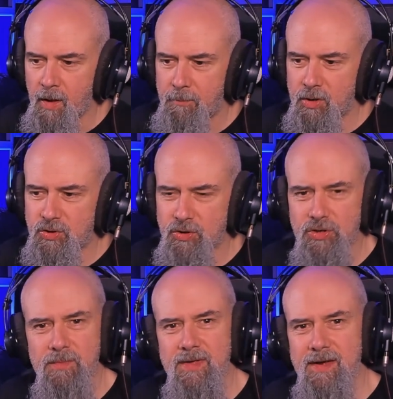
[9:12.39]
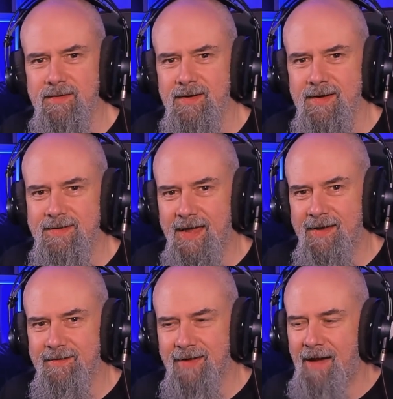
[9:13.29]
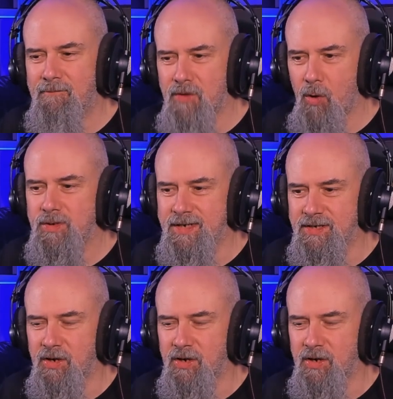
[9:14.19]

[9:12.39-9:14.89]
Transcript: But it's just something that I've noticed